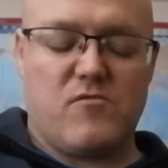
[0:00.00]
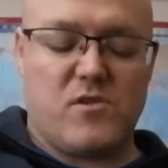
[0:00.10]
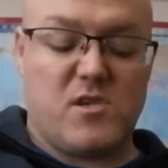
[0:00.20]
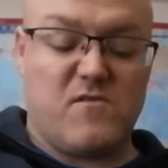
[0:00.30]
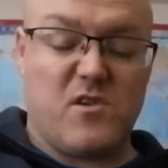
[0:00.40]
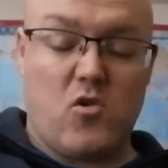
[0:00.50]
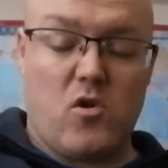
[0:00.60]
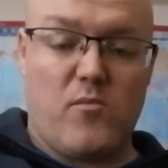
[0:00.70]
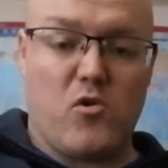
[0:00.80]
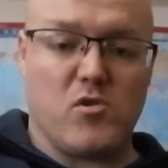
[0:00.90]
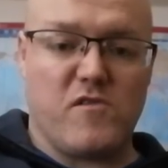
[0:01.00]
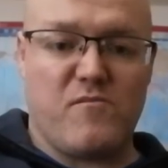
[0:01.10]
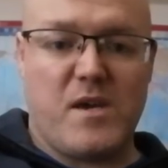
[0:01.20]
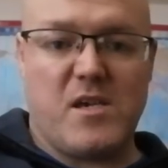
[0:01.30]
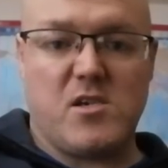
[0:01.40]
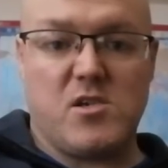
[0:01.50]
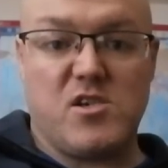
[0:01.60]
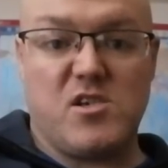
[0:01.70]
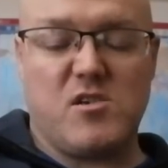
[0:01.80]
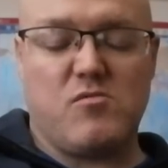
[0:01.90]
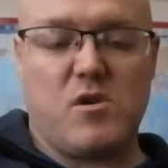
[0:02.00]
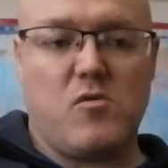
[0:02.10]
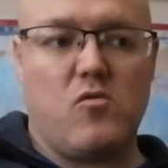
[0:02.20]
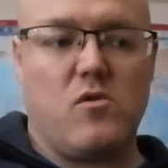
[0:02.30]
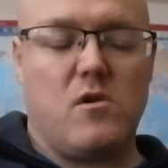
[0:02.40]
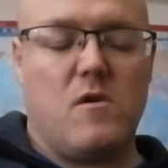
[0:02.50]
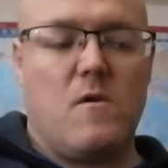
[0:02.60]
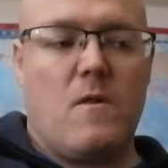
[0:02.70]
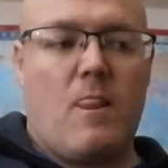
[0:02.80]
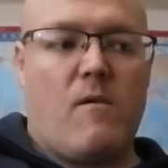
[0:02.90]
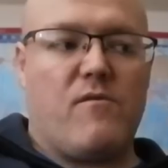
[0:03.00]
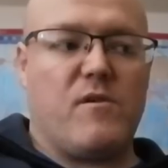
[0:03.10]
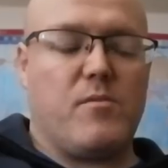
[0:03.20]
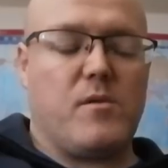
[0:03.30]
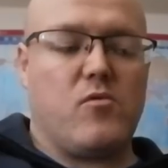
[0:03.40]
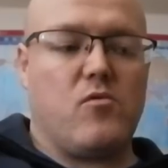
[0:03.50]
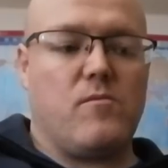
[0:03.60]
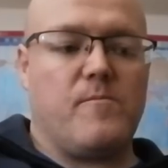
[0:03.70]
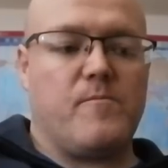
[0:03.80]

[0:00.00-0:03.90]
Received a lot of positive messages as well from people.